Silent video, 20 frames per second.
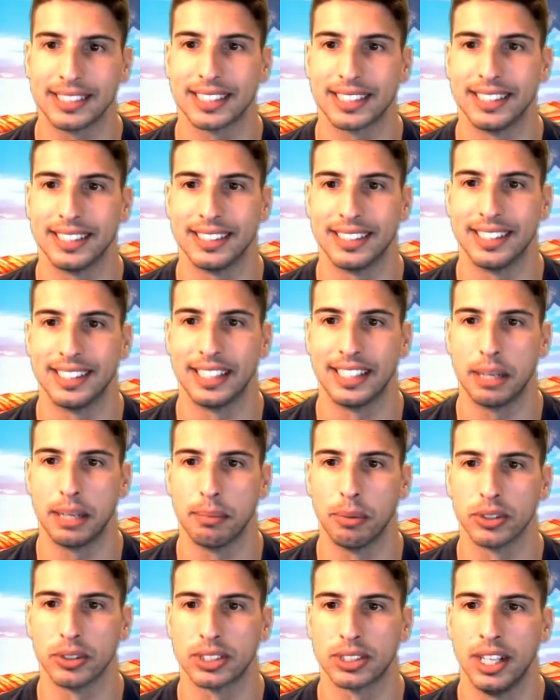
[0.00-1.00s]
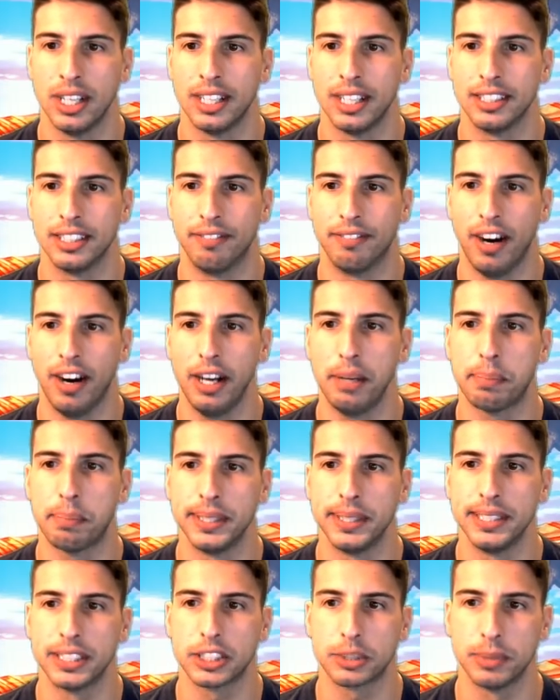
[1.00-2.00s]
and enables Divine
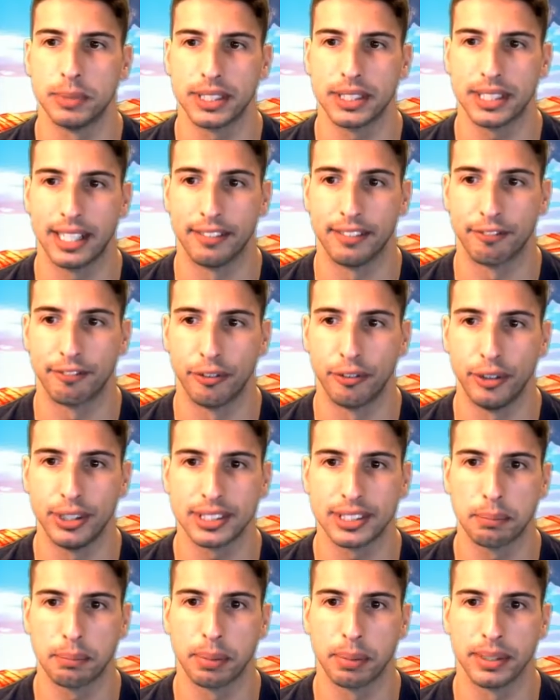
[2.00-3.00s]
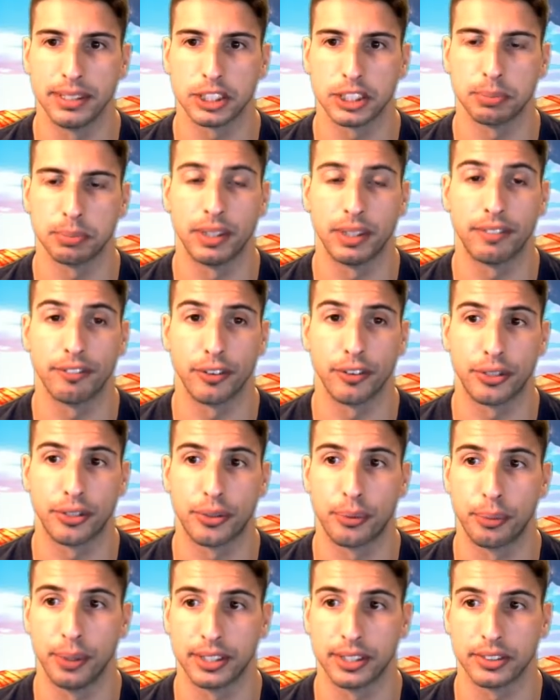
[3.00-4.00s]
Punishment and Freezing Punishment for
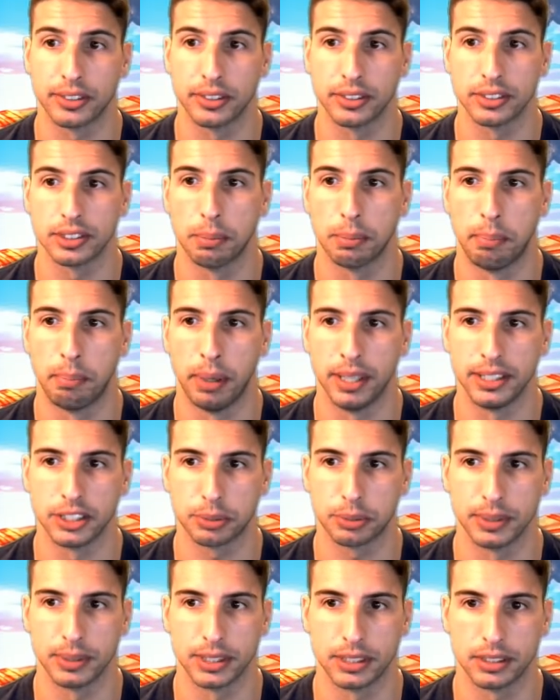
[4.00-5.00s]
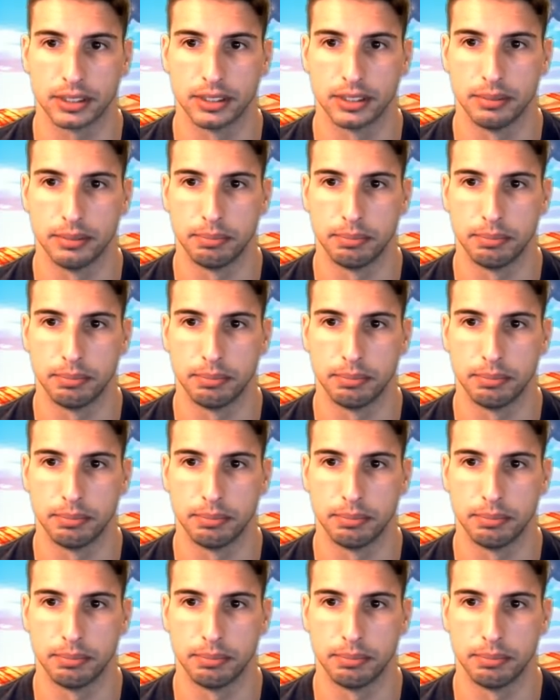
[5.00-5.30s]
3 turns. Punishment.